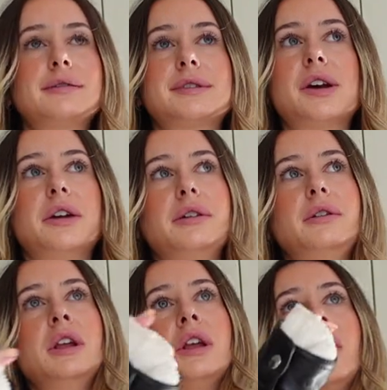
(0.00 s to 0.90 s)

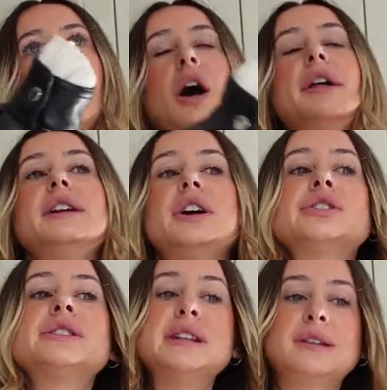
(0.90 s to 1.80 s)
So I think I
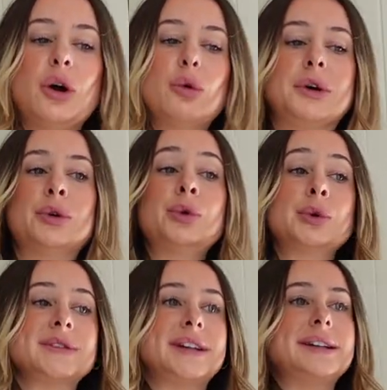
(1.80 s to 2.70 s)
just need to hold my
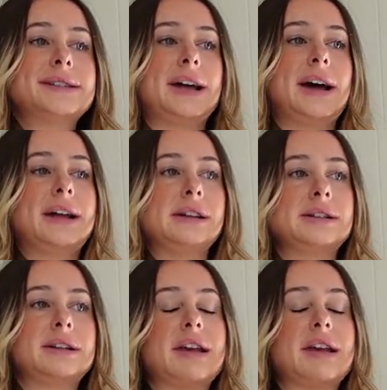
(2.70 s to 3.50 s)
horses and